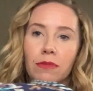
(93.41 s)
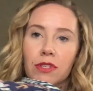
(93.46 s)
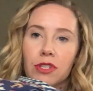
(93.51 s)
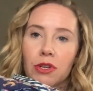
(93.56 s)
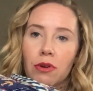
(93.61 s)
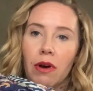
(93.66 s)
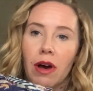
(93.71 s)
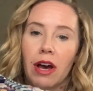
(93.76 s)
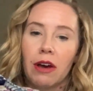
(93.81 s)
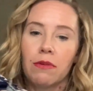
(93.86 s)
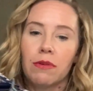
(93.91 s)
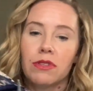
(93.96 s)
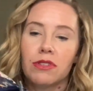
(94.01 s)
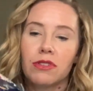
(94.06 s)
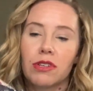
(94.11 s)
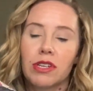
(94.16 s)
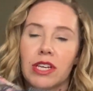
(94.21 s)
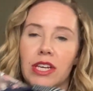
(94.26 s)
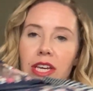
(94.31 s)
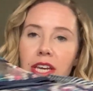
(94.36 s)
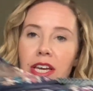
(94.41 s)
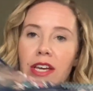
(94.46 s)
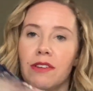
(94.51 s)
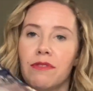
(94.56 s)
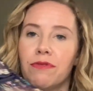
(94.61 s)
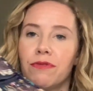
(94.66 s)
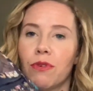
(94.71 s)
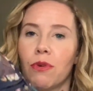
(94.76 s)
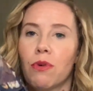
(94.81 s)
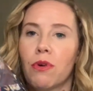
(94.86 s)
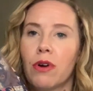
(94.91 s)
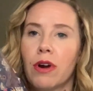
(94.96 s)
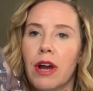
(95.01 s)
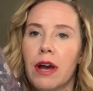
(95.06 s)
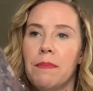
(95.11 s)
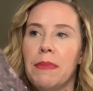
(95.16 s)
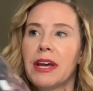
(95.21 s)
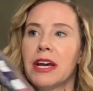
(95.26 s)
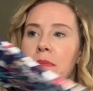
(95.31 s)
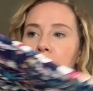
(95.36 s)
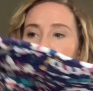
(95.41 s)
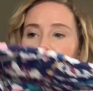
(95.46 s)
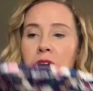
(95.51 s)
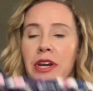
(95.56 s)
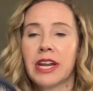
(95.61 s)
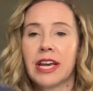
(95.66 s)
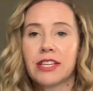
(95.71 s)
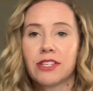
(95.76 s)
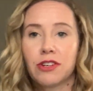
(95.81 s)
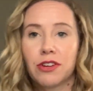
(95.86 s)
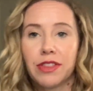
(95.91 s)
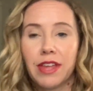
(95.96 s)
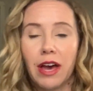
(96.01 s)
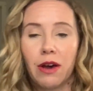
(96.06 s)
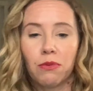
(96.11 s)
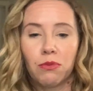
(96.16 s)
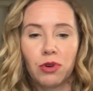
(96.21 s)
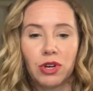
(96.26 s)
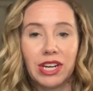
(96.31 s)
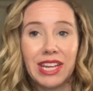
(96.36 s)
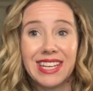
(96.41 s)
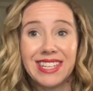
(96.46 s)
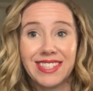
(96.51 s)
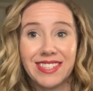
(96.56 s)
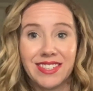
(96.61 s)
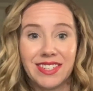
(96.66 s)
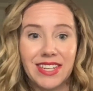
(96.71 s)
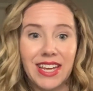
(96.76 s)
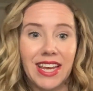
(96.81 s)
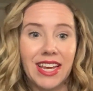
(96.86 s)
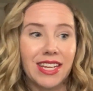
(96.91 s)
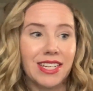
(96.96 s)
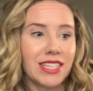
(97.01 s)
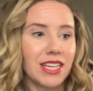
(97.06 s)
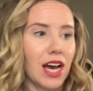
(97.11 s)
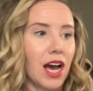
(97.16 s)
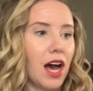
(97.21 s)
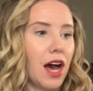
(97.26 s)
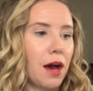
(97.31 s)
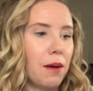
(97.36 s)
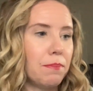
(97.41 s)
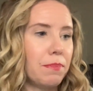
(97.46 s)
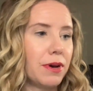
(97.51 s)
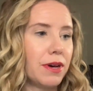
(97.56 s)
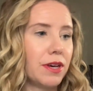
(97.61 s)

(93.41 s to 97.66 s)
So I was looking for a makeup organizer that would stand up.